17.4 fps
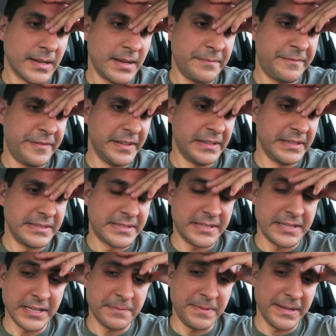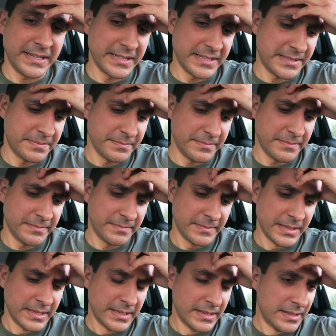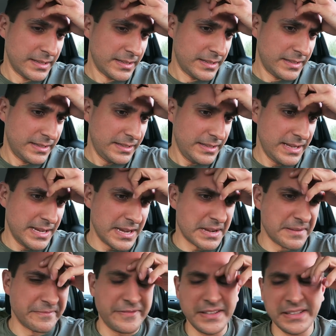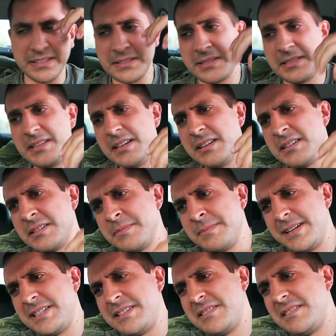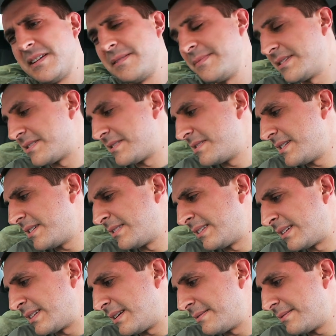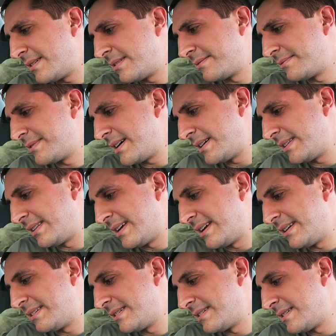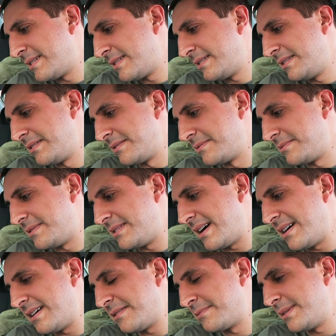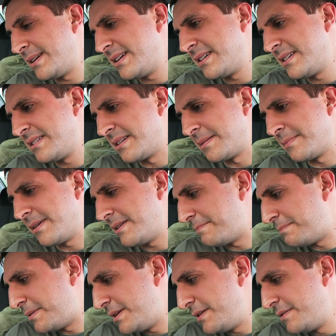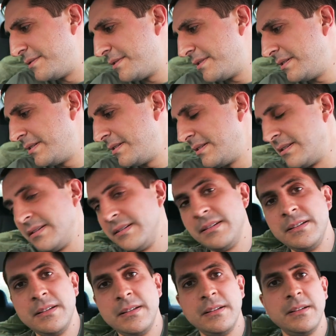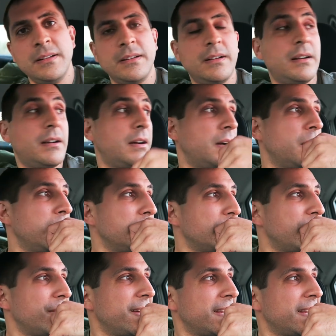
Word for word: I'm feeling sick because. Yeah, I'm feeling sick because my stomach's sick. Like I, I've got like uh, you know diarrhea and I might puke. Um,